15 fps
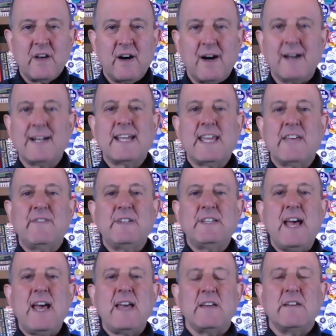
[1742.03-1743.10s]
on a given
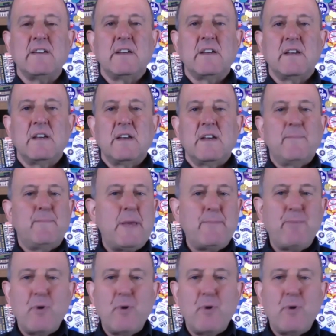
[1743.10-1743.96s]
day. People